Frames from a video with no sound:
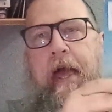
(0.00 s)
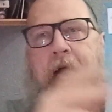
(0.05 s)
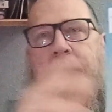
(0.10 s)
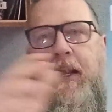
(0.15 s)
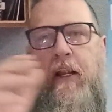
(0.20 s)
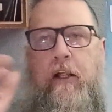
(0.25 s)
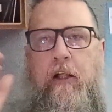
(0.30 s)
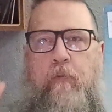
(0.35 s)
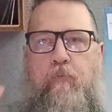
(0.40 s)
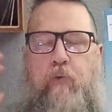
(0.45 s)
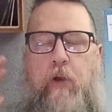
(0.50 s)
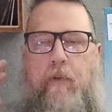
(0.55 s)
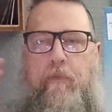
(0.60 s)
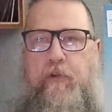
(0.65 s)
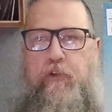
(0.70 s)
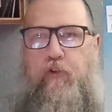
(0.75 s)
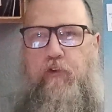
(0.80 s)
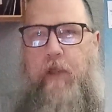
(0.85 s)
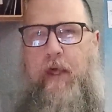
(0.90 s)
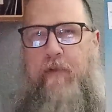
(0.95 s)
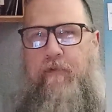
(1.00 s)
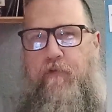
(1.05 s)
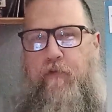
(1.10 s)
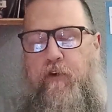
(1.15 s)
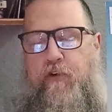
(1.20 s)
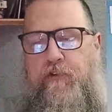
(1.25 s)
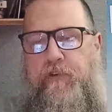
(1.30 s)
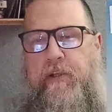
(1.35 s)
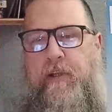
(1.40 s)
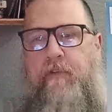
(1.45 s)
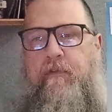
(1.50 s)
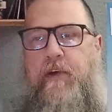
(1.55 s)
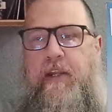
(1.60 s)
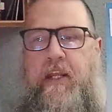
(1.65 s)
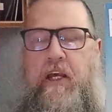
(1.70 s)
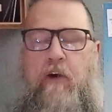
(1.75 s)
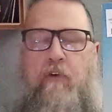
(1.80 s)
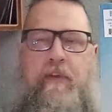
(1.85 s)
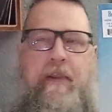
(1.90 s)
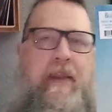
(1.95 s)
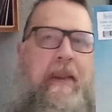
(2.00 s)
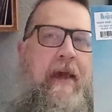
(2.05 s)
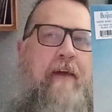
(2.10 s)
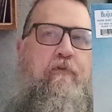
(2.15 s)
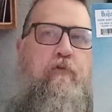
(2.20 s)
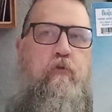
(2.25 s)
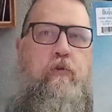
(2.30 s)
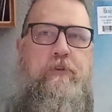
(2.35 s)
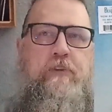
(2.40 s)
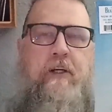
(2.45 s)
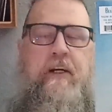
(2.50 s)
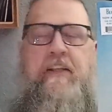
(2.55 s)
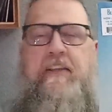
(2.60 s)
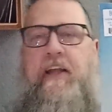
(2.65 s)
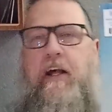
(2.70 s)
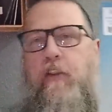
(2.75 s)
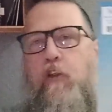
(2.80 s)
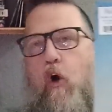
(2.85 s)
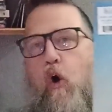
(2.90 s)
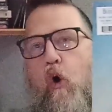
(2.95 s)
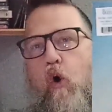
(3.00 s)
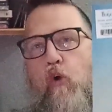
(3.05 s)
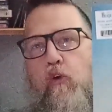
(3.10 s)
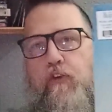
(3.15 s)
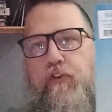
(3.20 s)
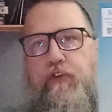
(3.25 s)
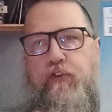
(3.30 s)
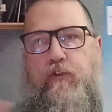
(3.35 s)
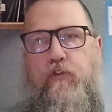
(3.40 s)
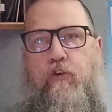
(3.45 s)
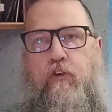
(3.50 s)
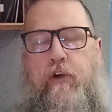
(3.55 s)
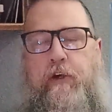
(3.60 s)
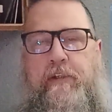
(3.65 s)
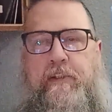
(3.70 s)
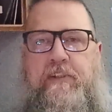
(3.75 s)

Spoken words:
And I'll probably do that first in the video, and then afterwards I'm going to tell the whole story.